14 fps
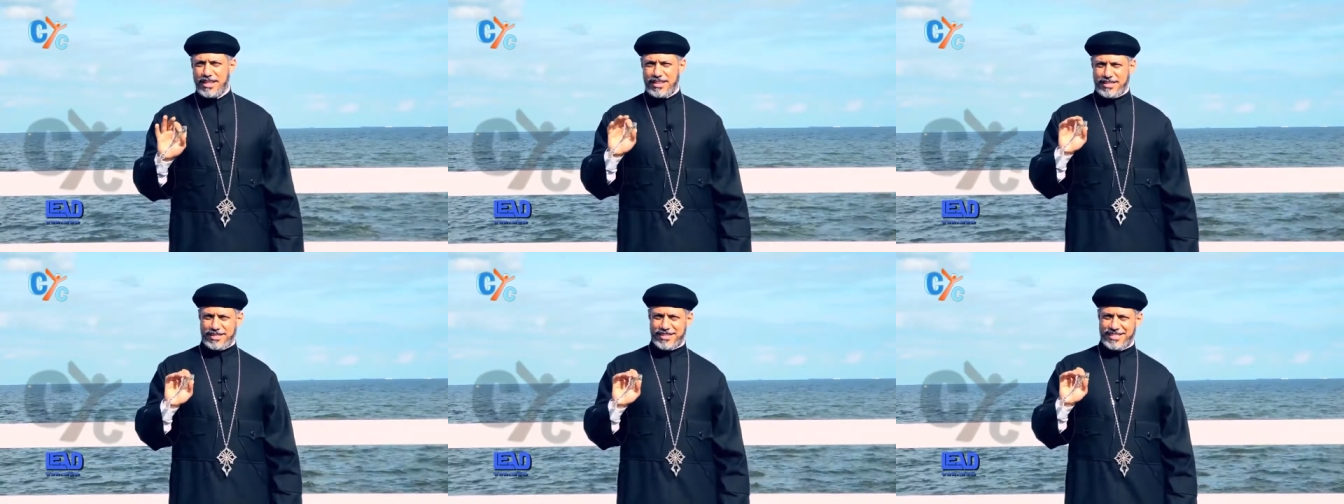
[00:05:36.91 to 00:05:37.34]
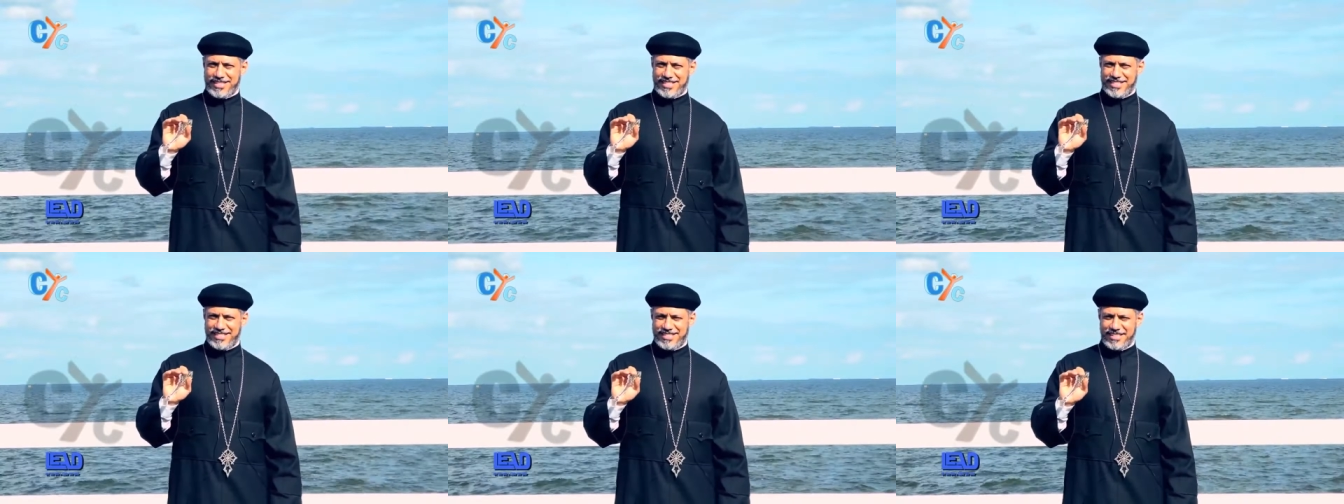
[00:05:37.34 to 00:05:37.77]
this
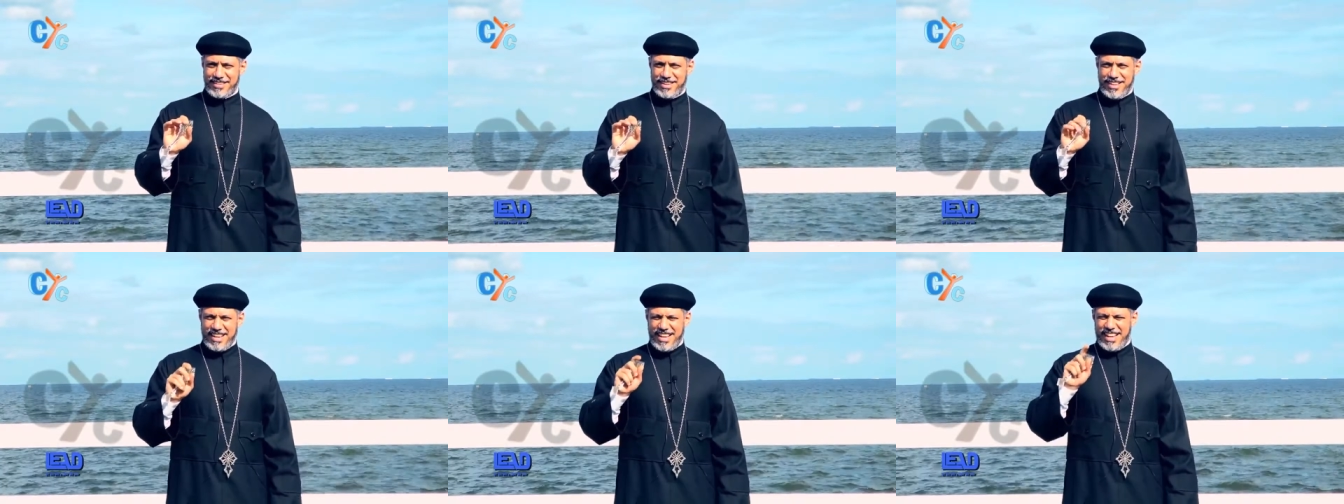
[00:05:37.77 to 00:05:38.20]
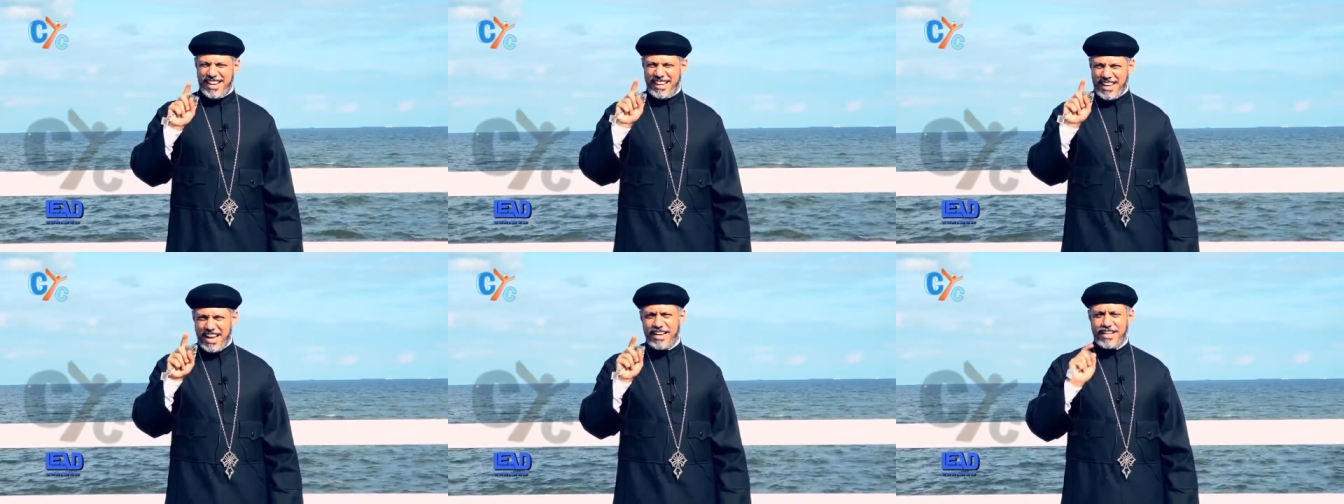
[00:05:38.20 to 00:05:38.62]

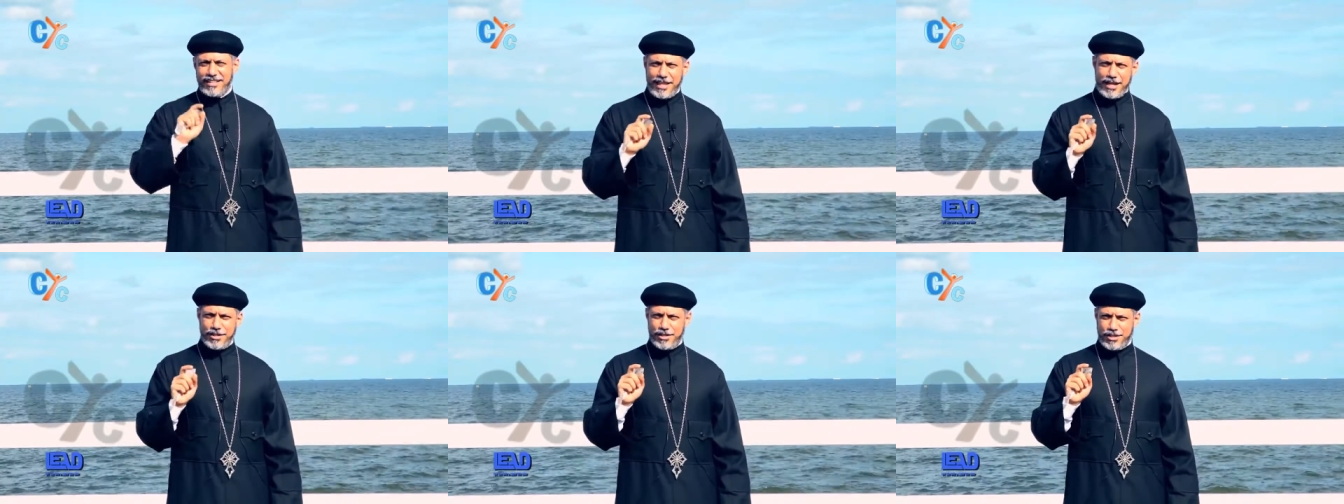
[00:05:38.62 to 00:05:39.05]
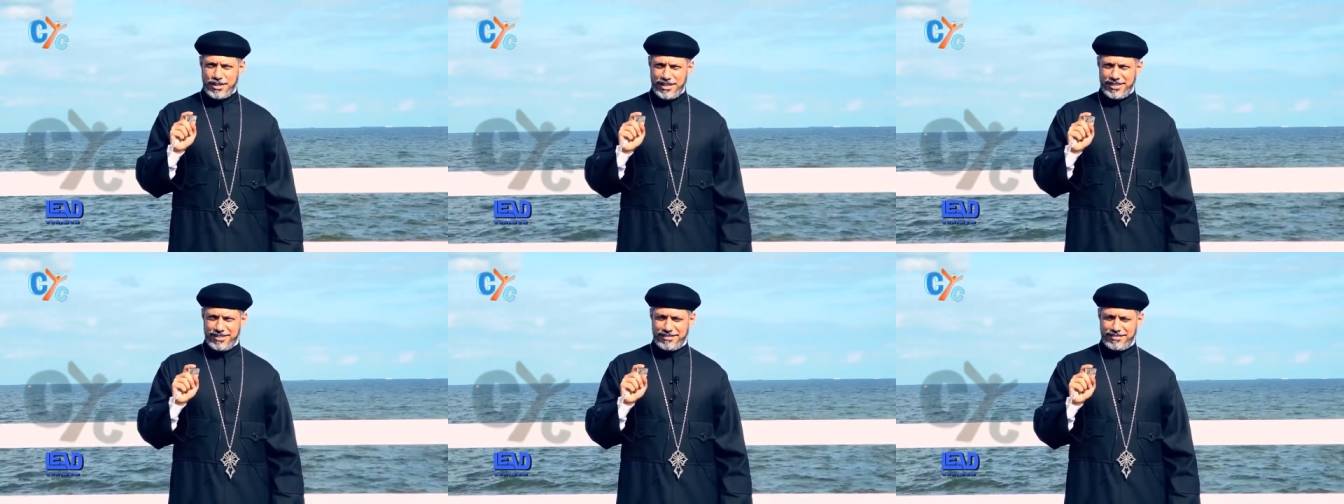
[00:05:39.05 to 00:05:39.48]
non-intentionally.